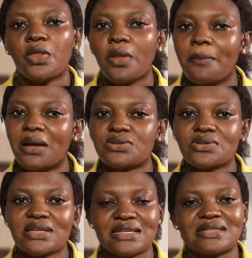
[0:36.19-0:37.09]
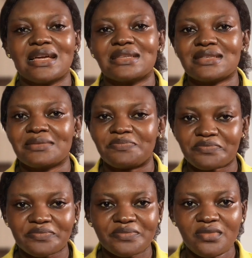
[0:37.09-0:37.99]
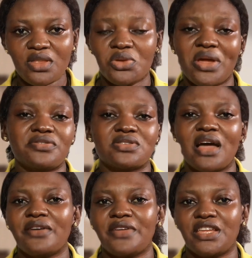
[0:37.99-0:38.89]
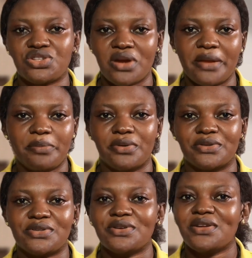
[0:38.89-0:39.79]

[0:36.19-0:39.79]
Number two is that you have to have a tripod